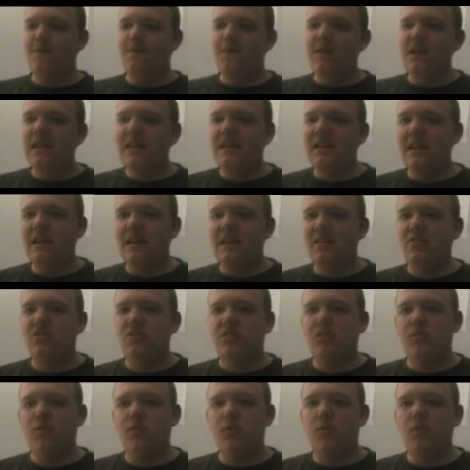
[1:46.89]
feeding it to
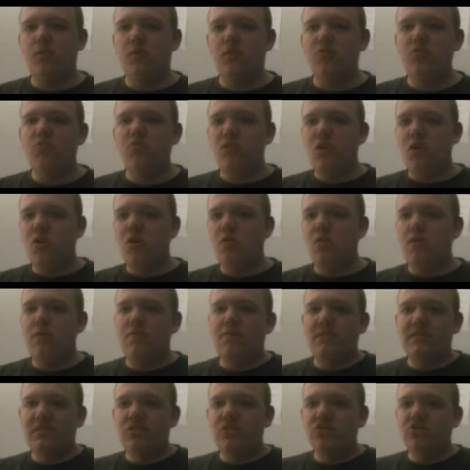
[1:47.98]
the point where you know, in
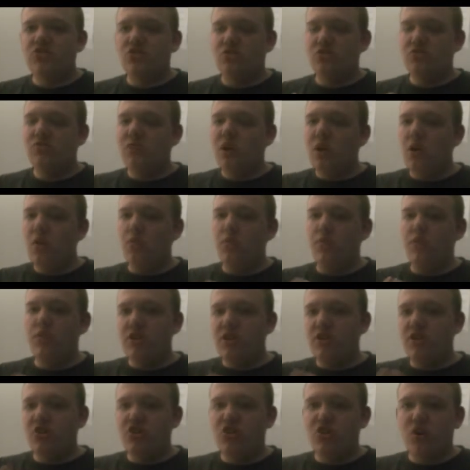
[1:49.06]
positions you know, where you
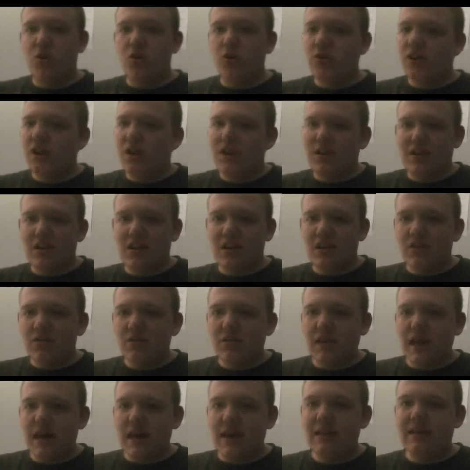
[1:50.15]
could choke. You're not going to do
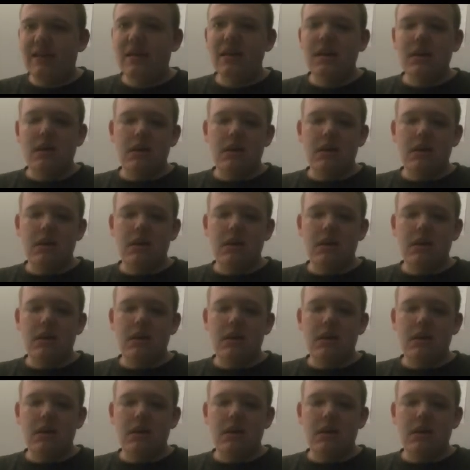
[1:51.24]
that.